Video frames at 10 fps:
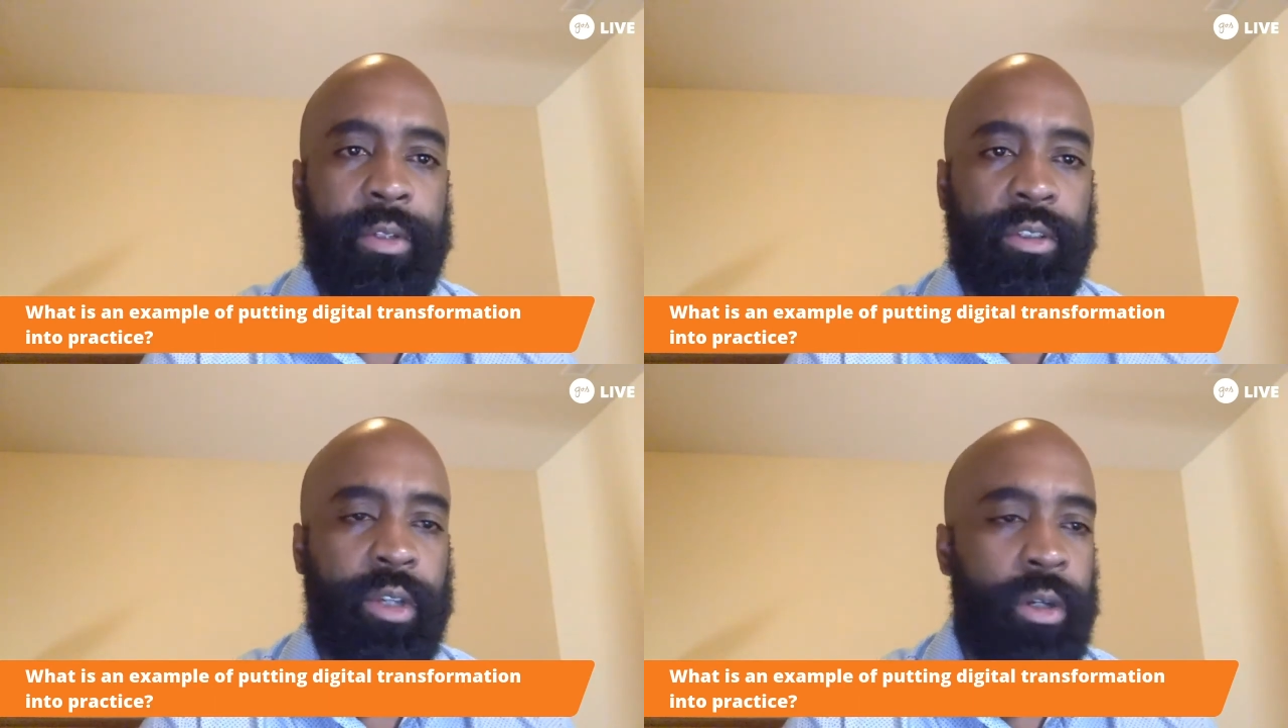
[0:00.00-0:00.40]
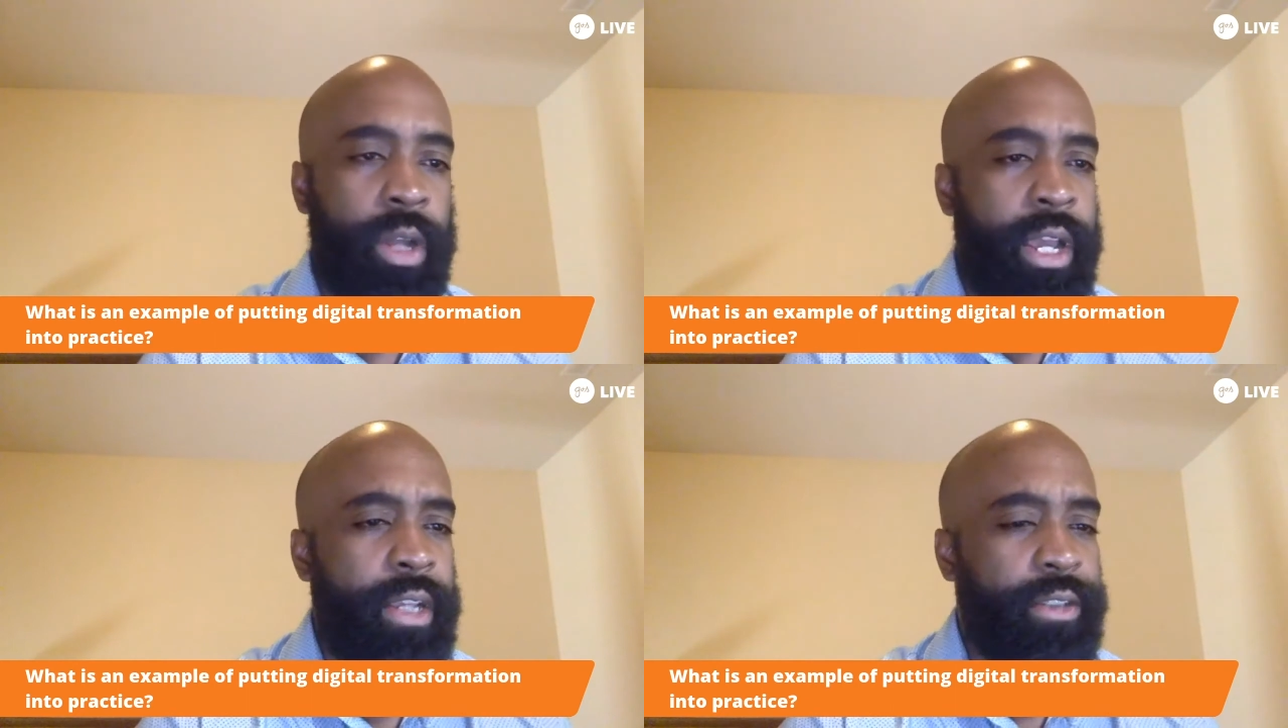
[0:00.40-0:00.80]
And
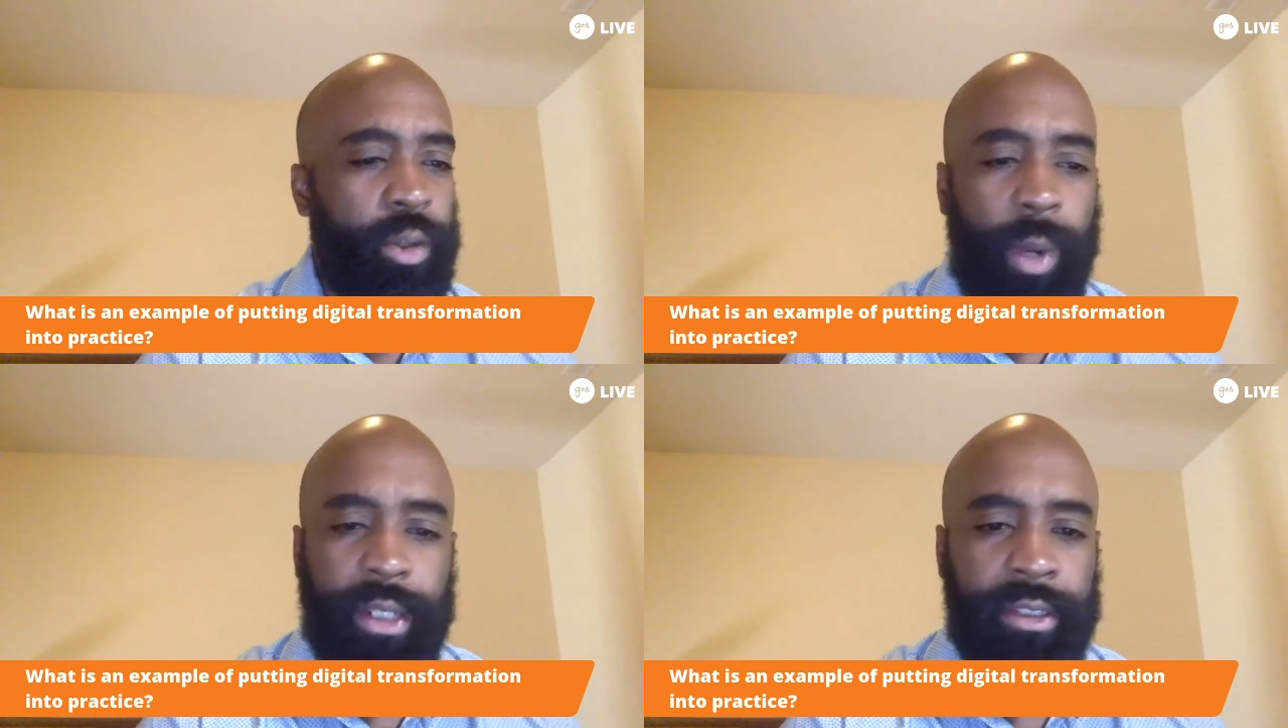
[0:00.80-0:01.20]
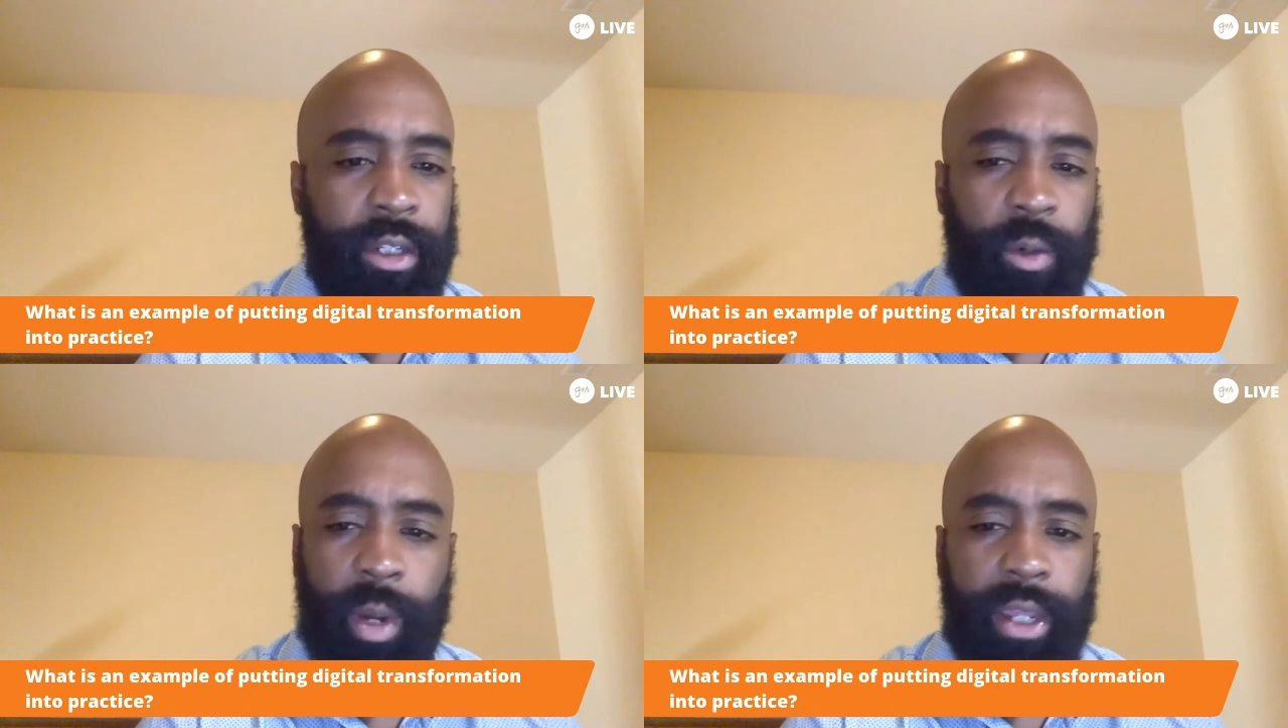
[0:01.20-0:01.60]
so it's a
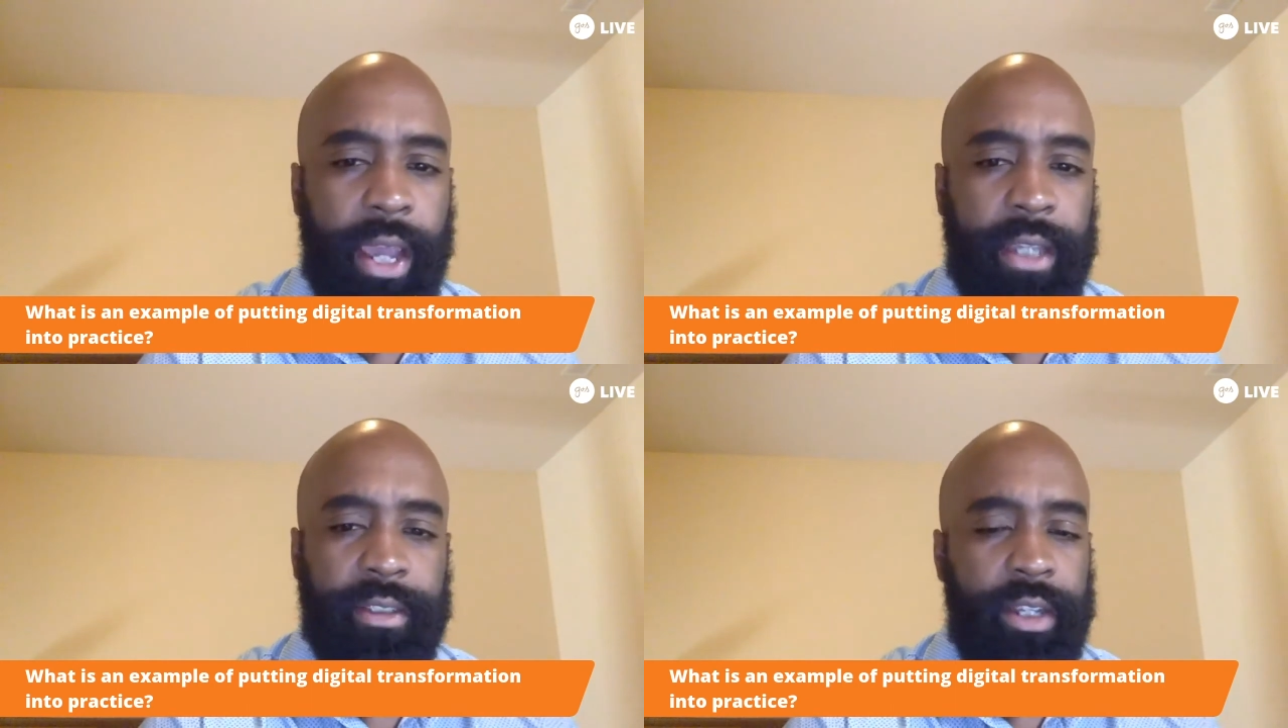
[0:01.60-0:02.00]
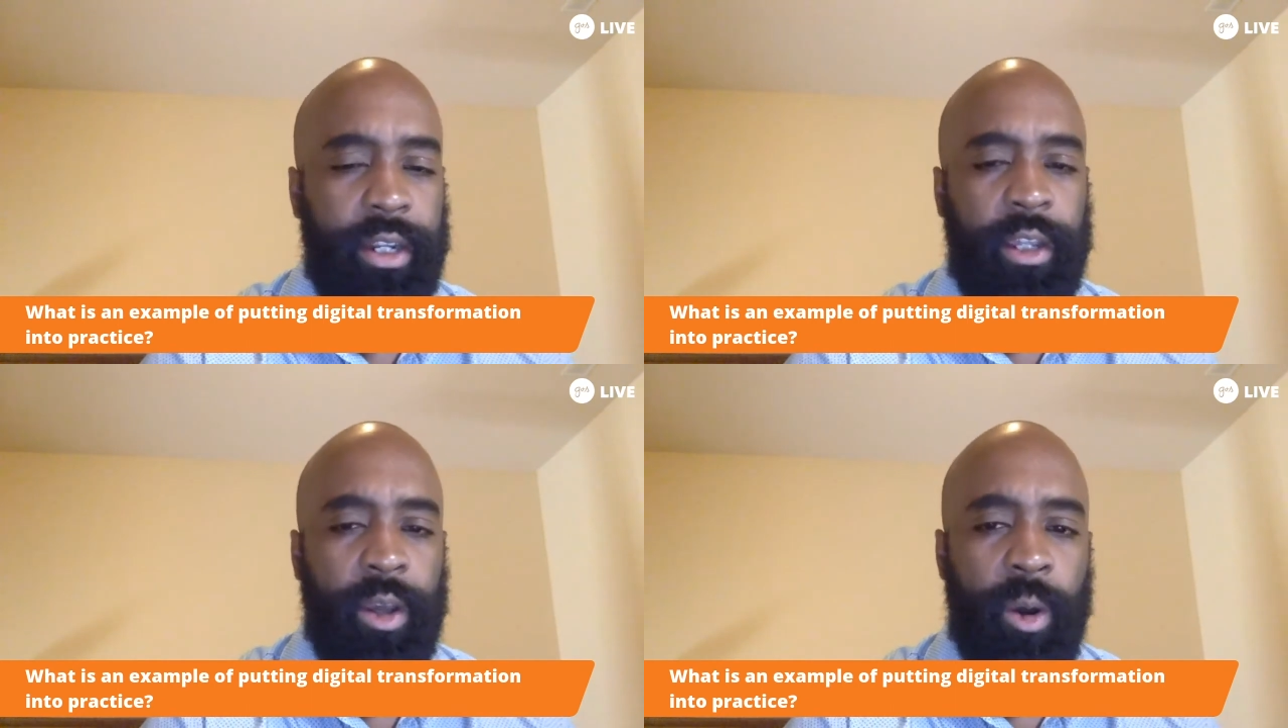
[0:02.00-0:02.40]
great case
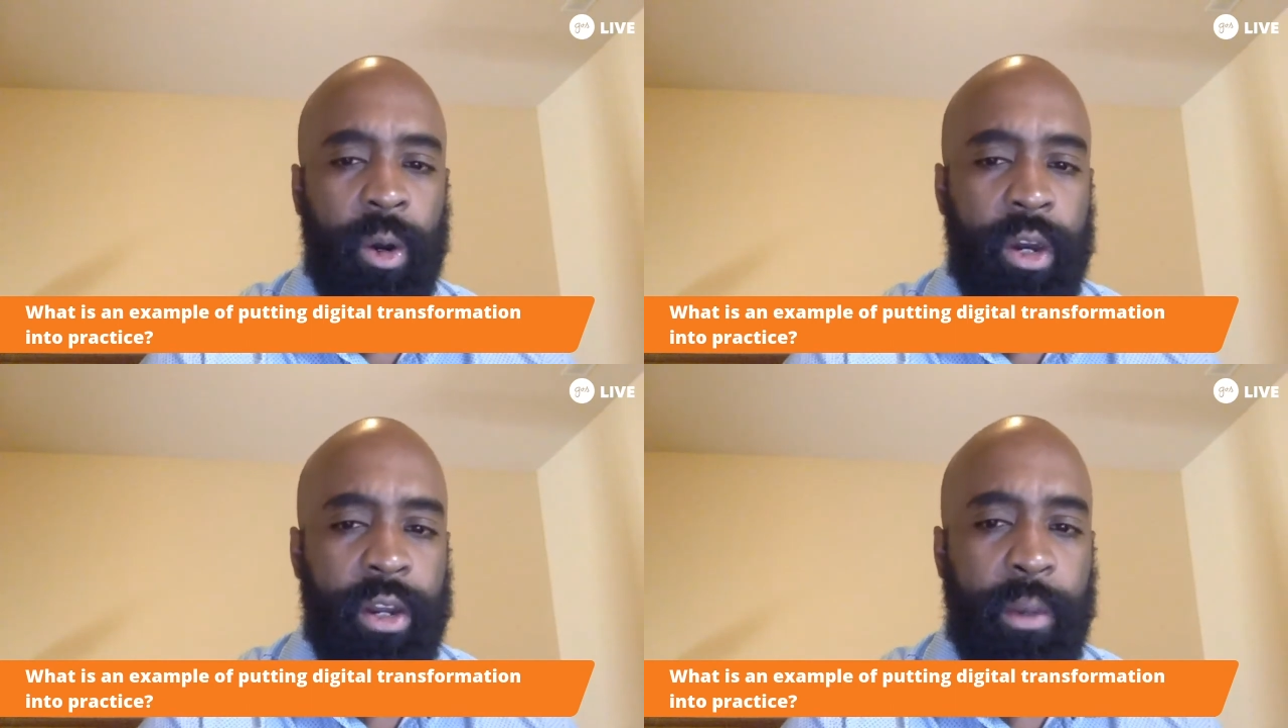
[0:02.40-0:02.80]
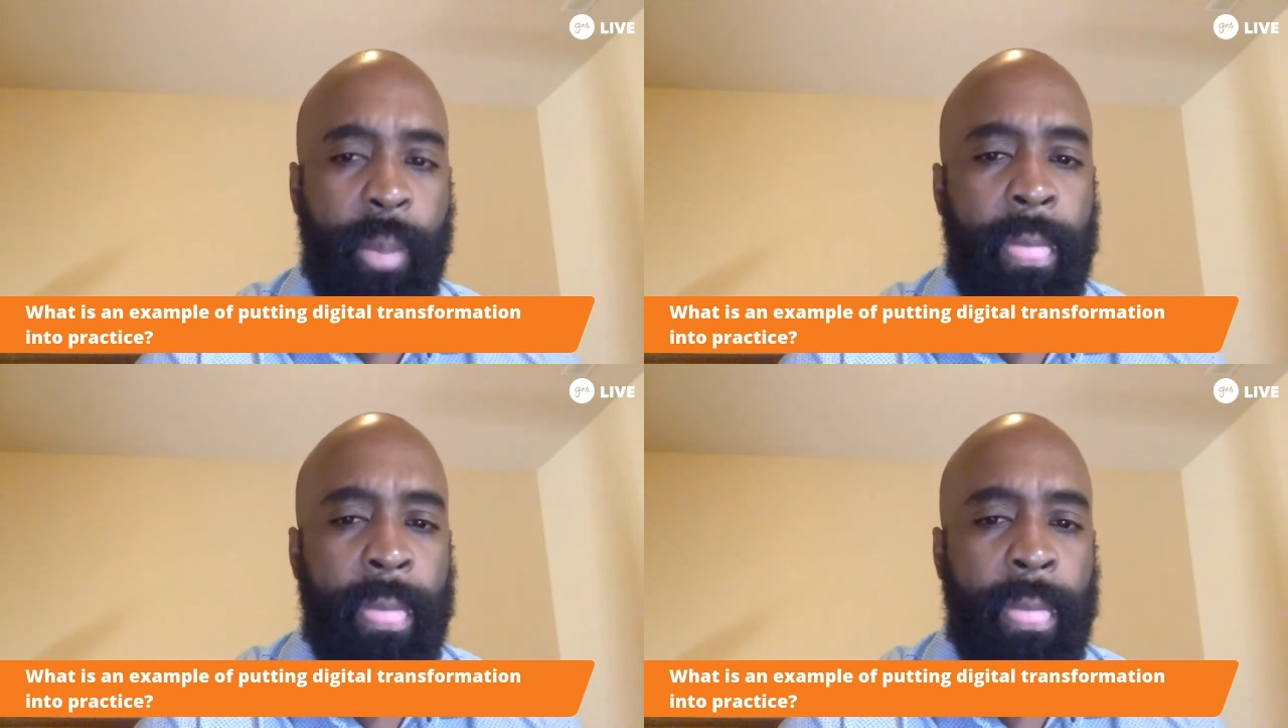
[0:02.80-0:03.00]
study on